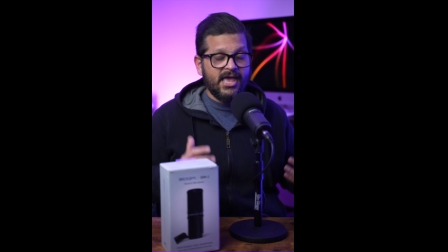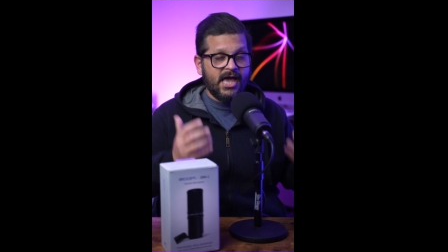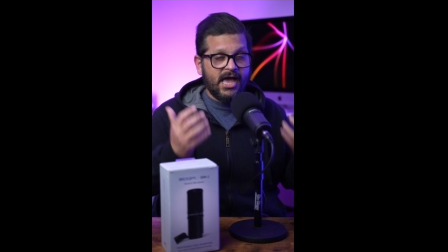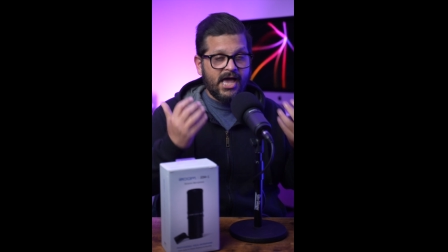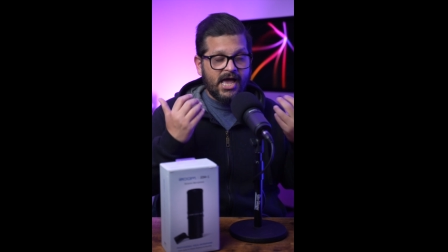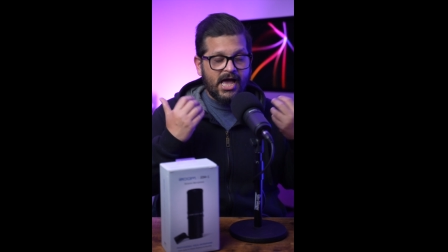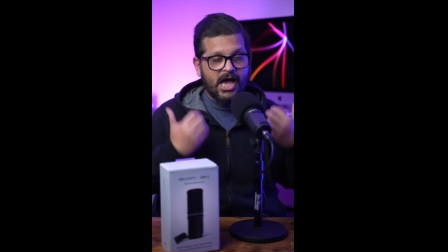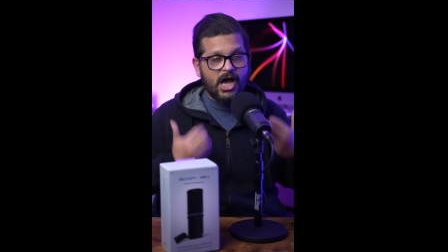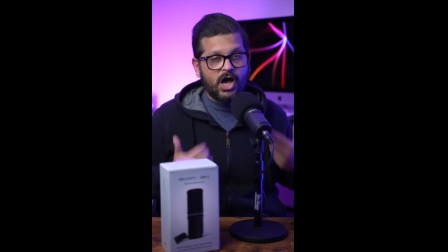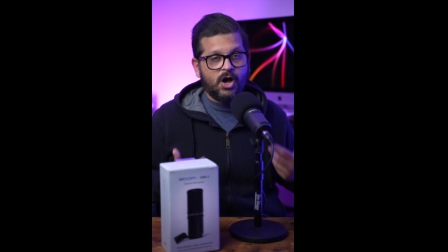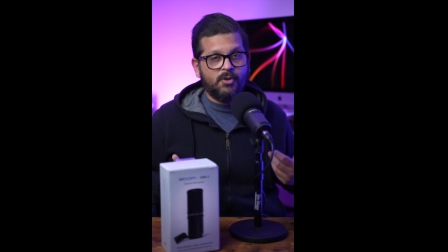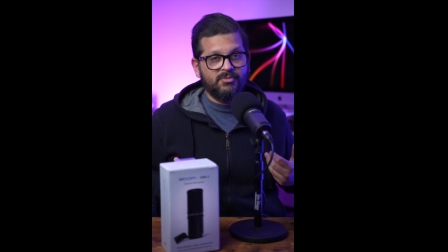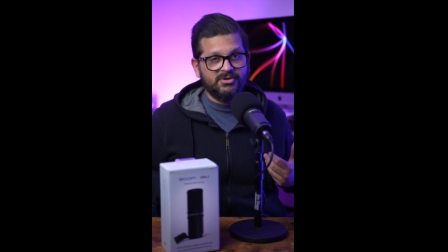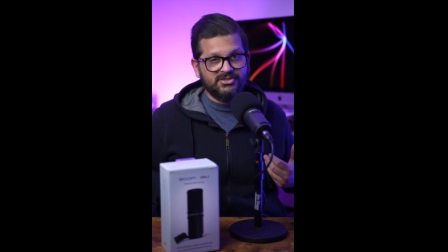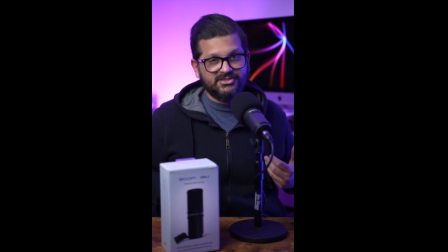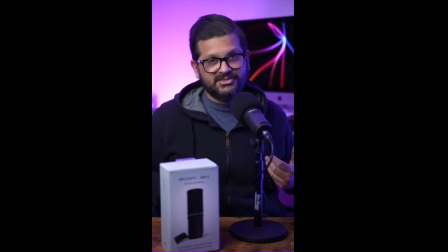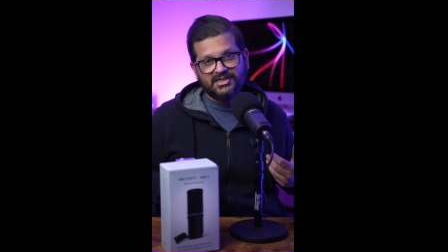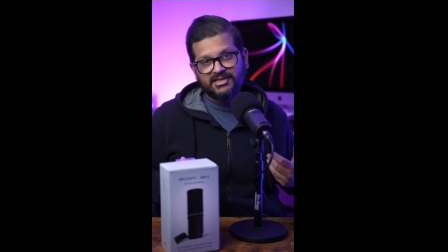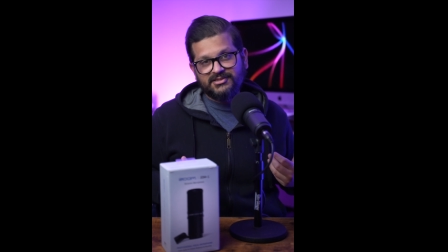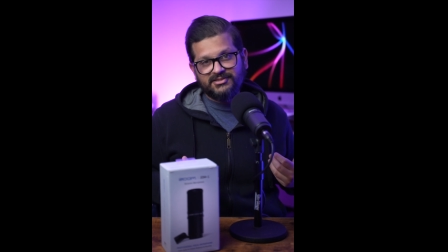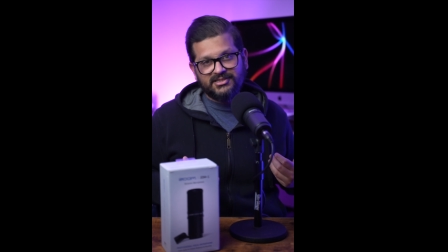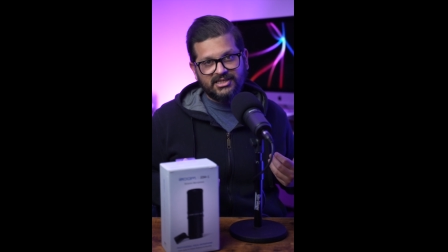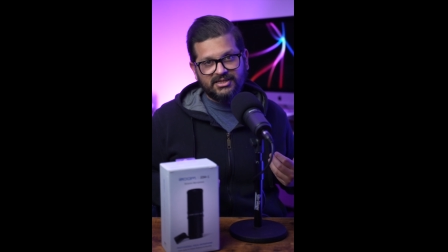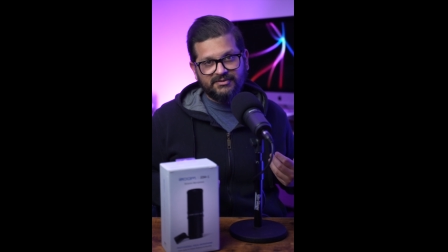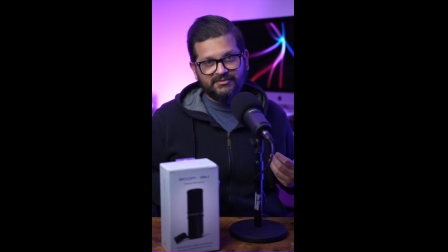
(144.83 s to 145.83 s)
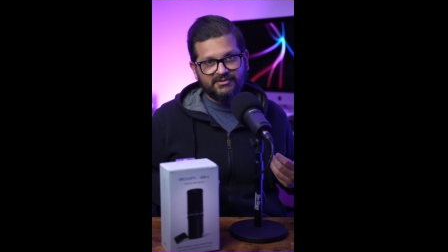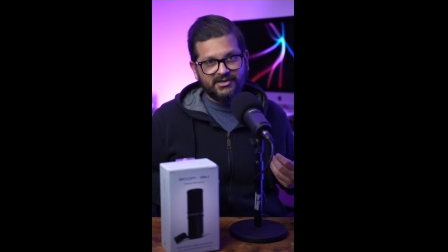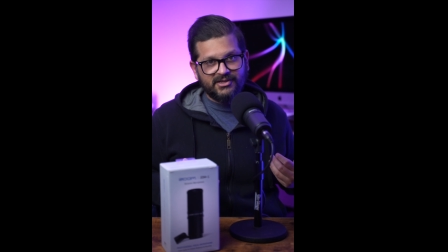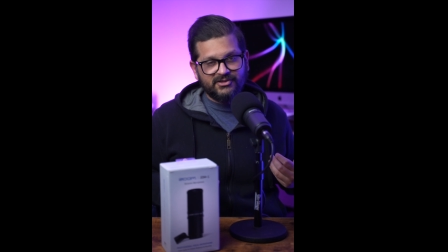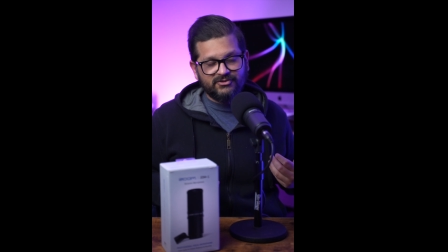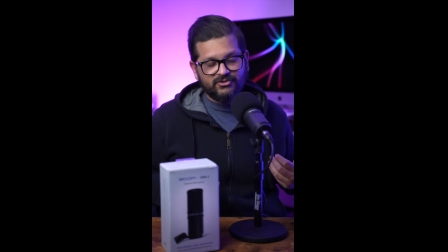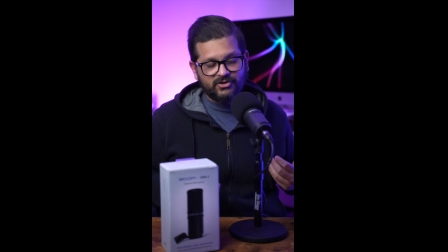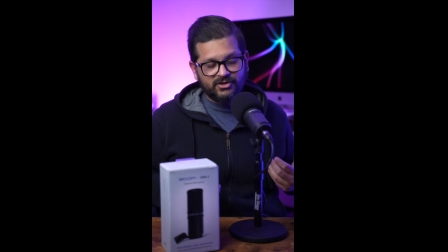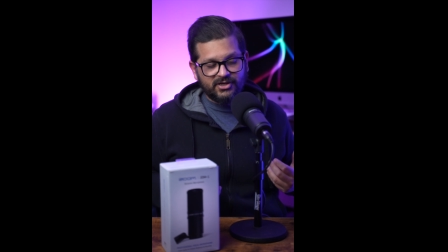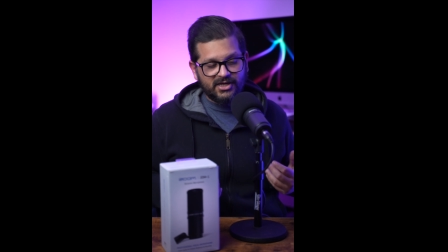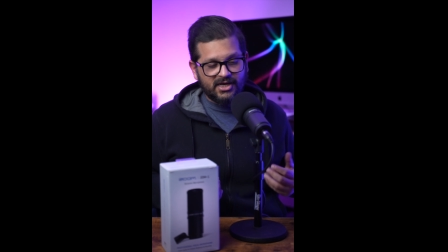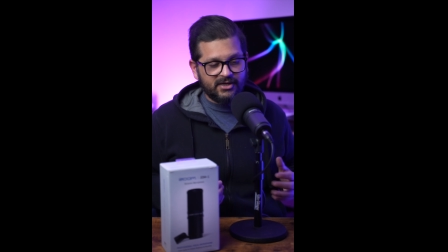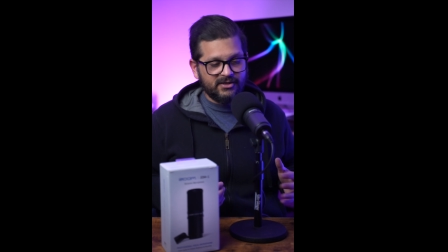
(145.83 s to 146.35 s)
how much sensitive it is
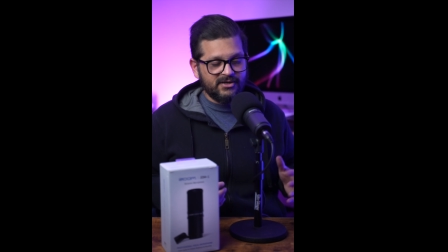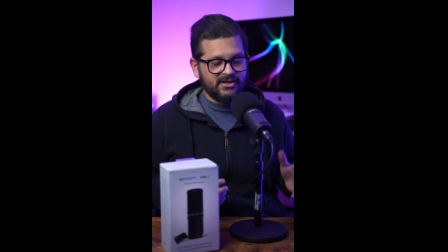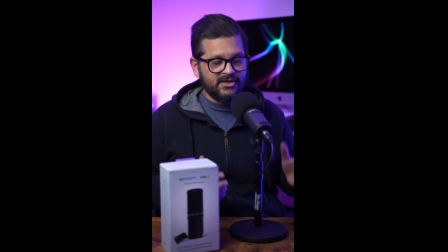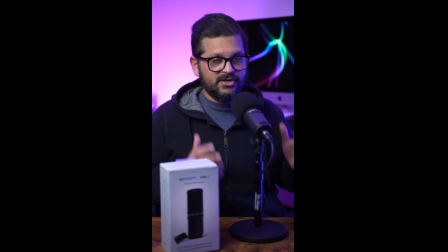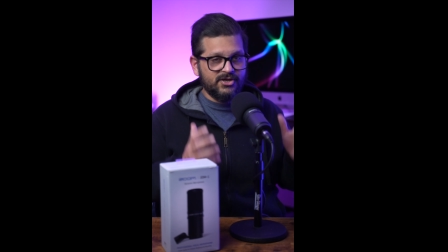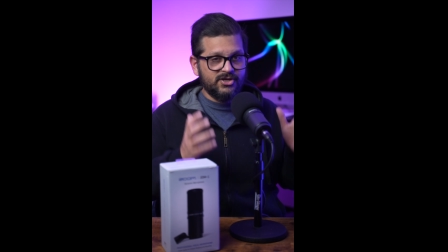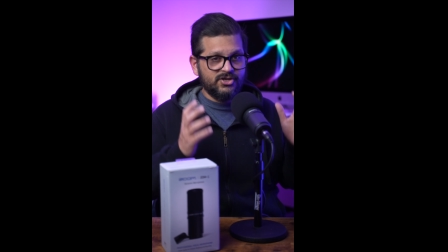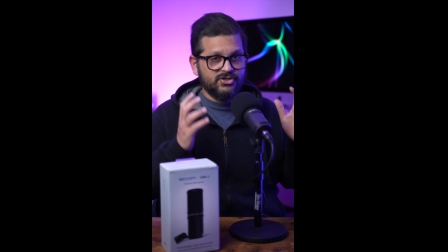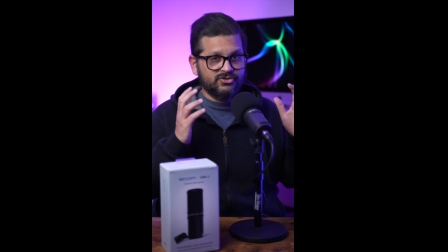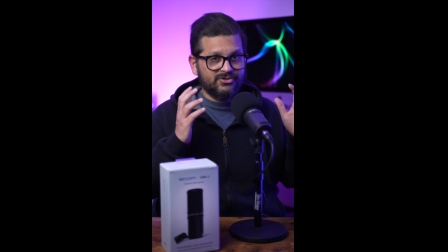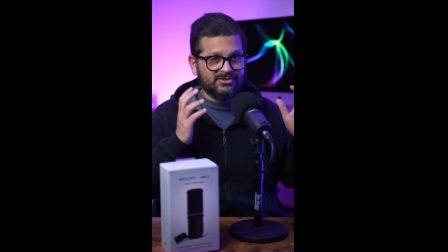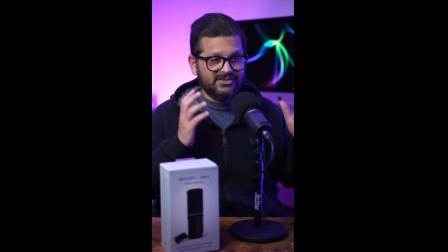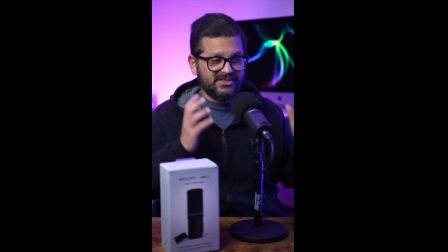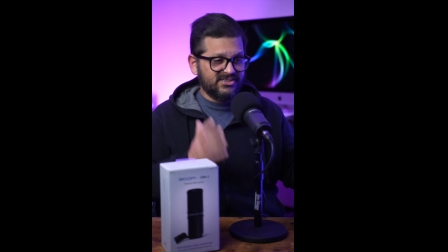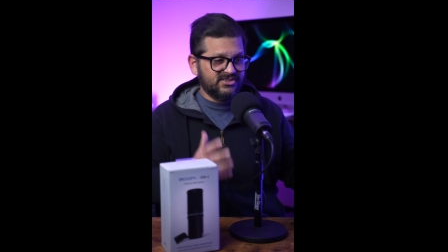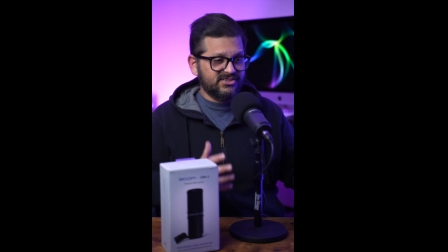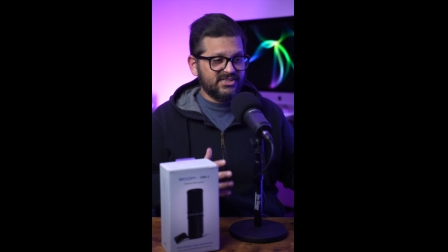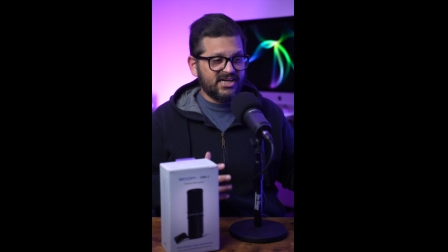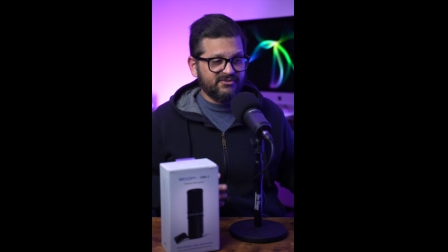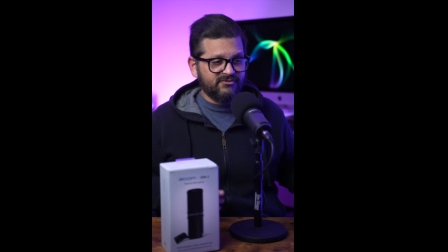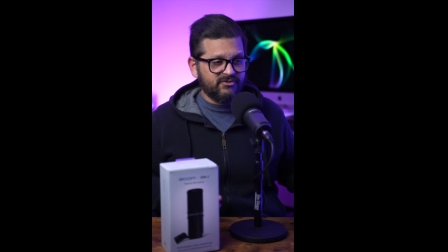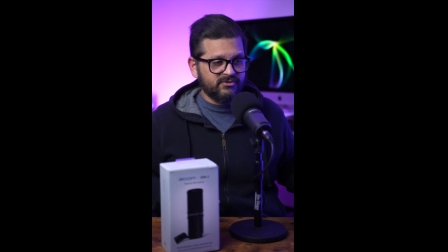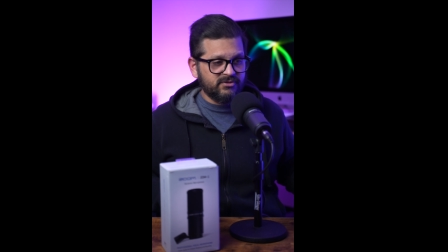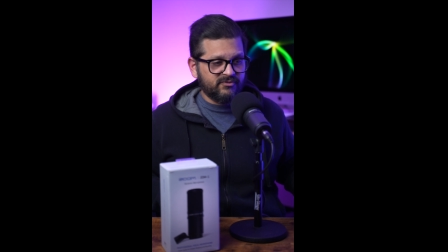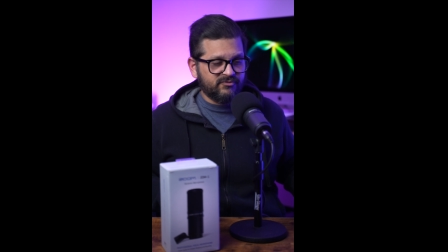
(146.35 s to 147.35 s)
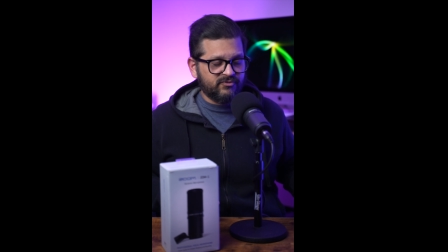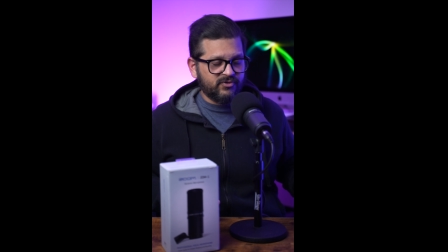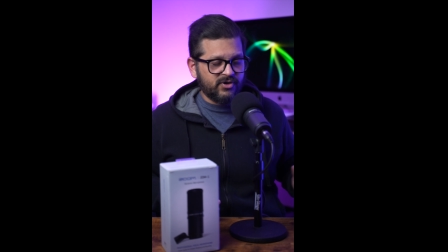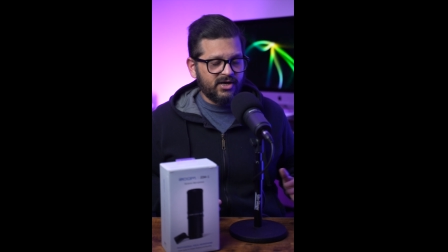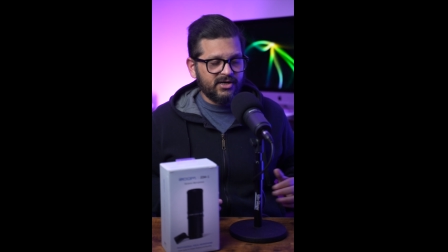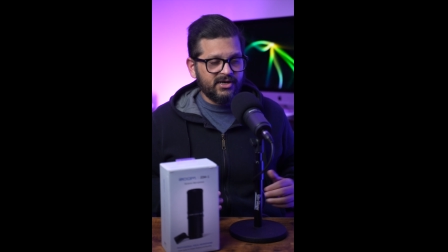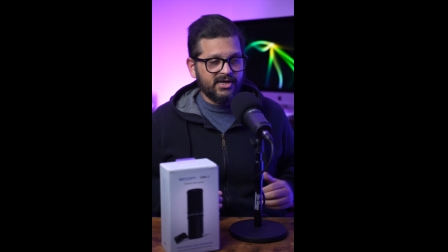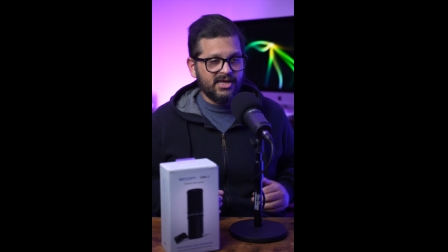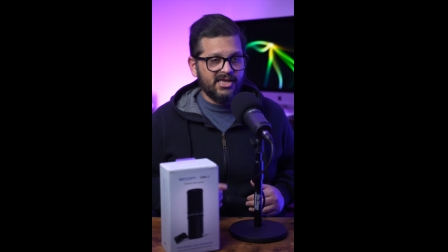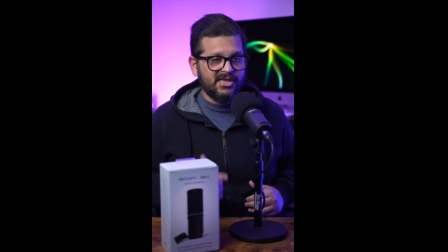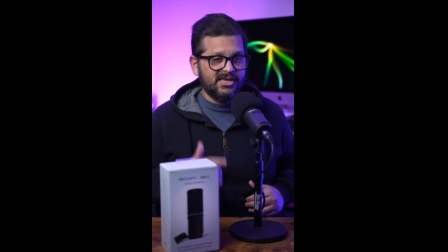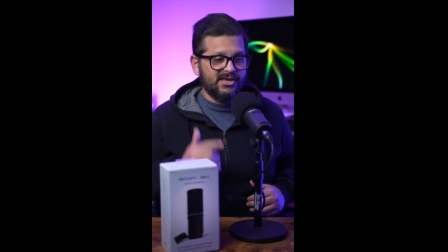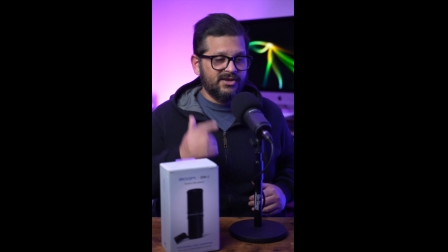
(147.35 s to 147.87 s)
or not. So let's start from the front.